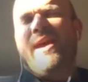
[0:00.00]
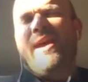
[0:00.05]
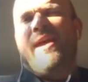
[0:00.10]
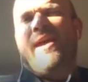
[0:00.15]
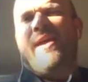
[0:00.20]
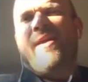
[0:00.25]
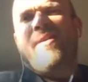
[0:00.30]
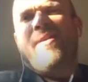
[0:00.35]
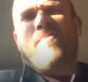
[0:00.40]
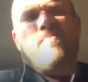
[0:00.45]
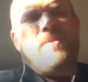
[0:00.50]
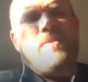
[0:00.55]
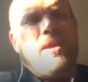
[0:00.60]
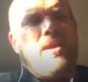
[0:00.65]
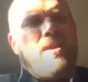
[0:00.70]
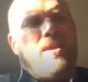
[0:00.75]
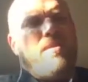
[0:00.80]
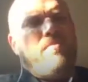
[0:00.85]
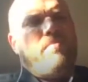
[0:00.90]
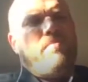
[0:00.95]
Um,
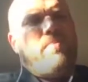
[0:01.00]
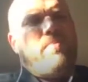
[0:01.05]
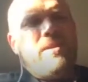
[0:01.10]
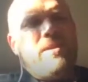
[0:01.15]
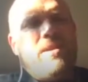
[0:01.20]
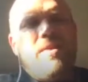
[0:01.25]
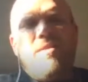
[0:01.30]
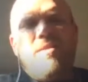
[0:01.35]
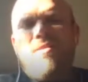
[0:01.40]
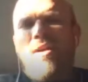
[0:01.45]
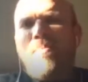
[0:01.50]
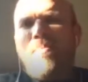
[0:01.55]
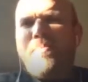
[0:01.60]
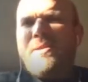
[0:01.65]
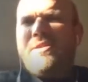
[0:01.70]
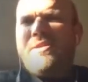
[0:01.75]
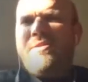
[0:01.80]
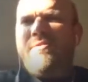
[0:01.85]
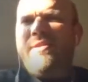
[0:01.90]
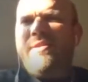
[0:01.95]
but another
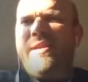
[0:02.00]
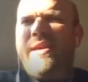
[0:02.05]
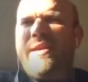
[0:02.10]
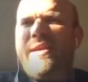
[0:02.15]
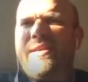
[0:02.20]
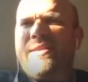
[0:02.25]
opportunity I